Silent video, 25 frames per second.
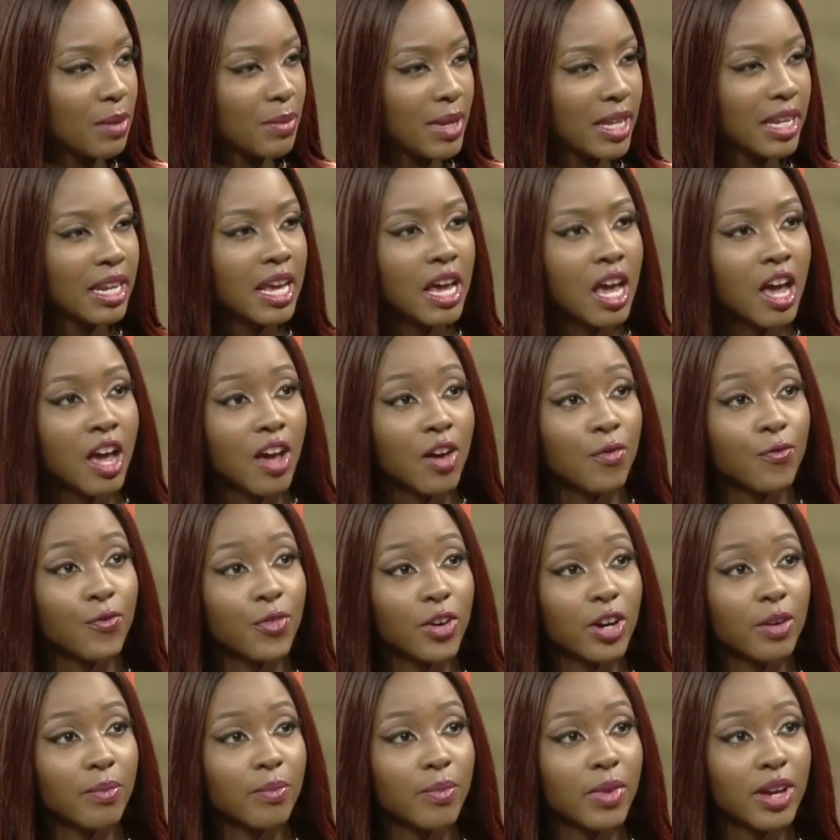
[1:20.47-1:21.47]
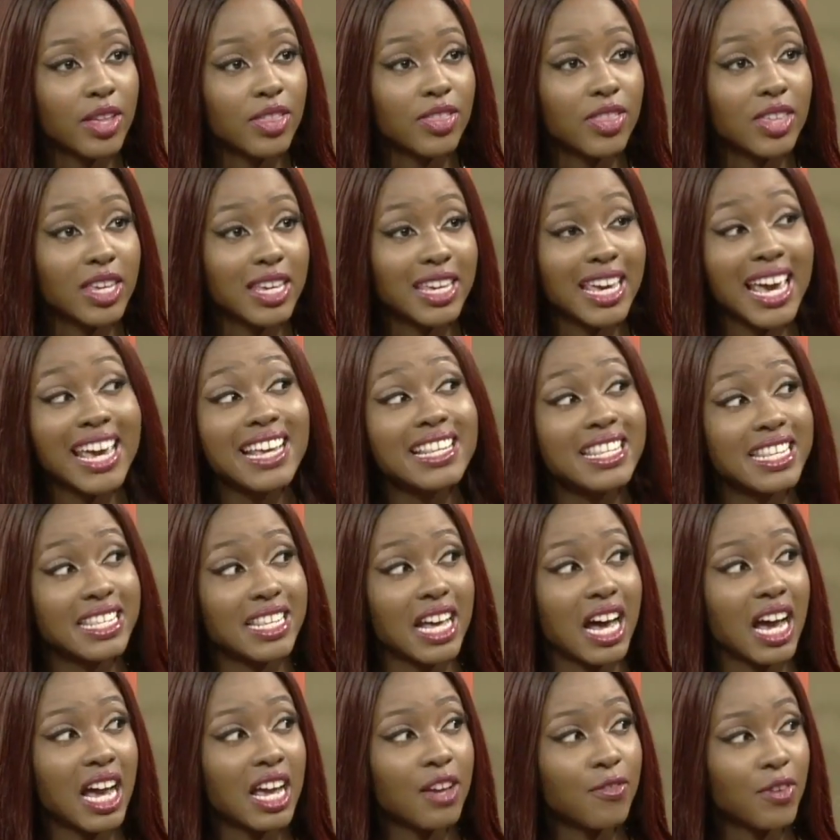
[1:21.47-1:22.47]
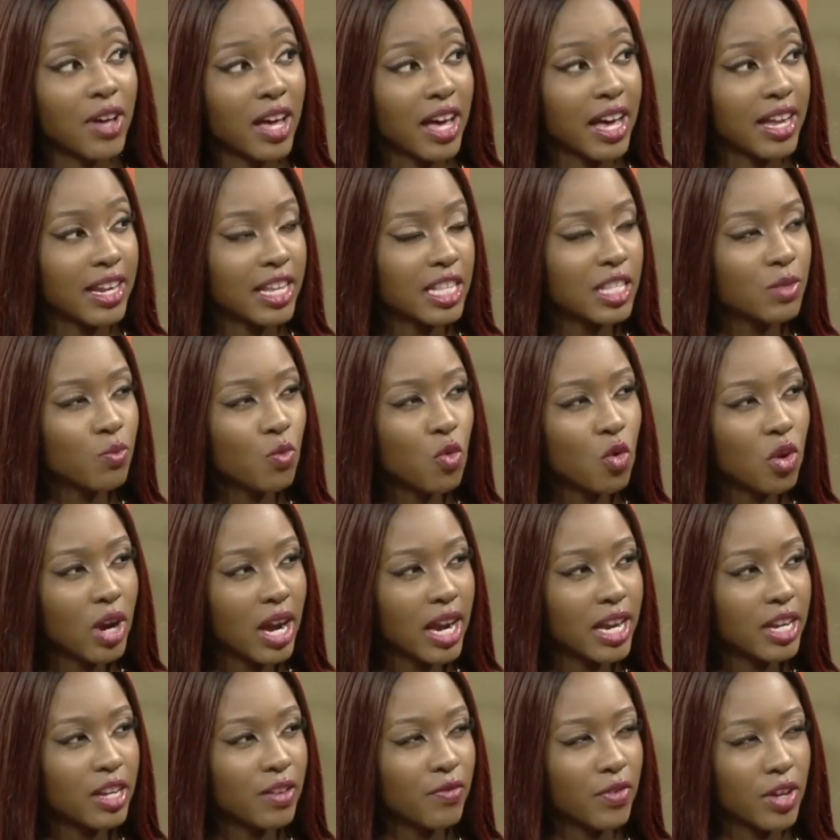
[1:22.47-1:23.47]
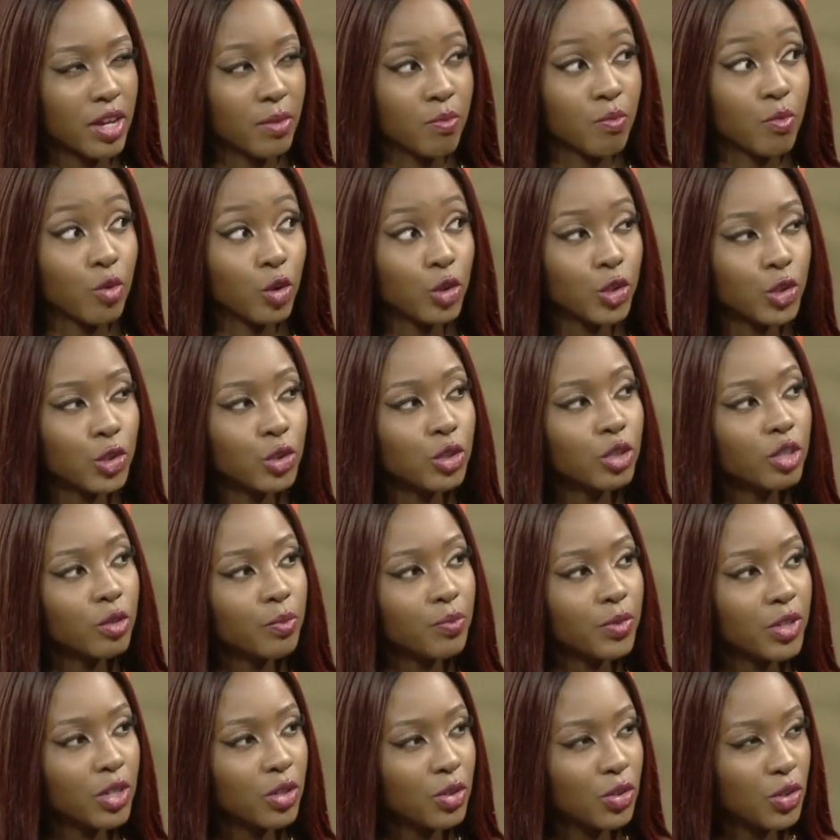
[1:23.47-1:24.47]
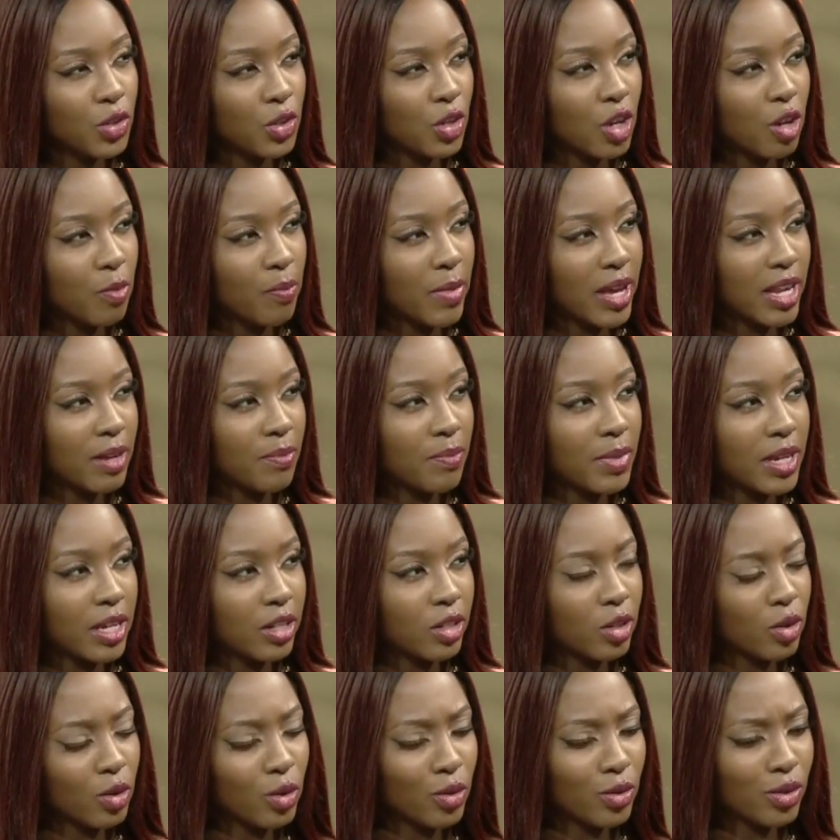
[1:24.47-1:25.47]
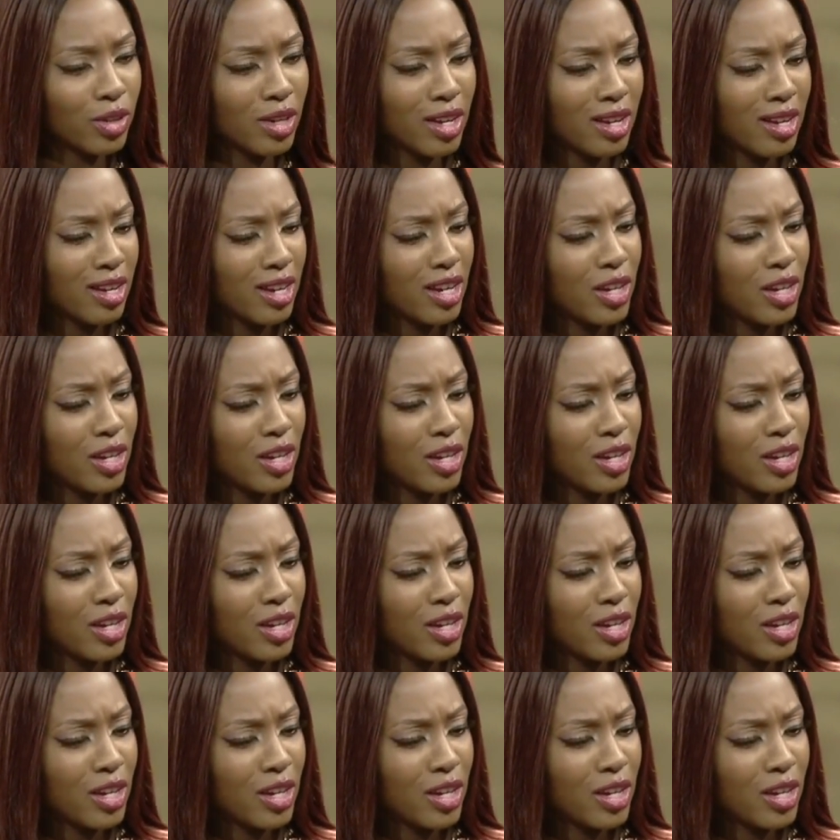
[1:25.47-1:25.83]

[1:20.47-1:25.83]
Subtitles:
I mean, from the cases I've heard, it's more kind of emotional abuse, you know, men being told,